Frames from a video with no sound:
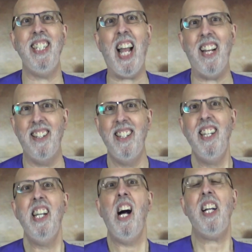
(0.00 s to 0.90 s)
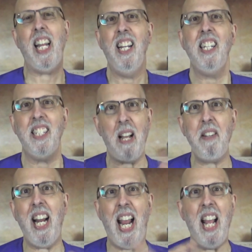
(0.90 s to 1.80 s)
yeah. Okay, because I'm
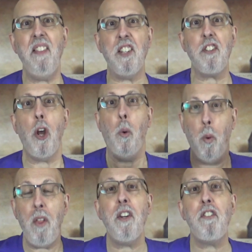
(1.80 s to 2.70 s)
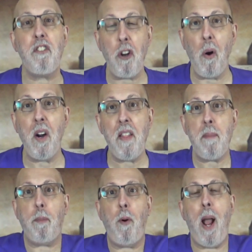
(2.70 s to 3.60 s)
going to end this with a story
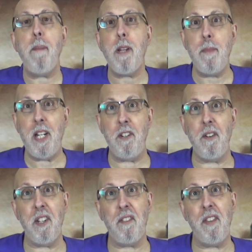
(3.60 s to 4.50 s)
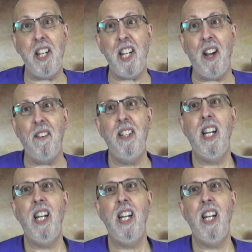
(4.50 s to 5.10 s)
that prompted me to do this video.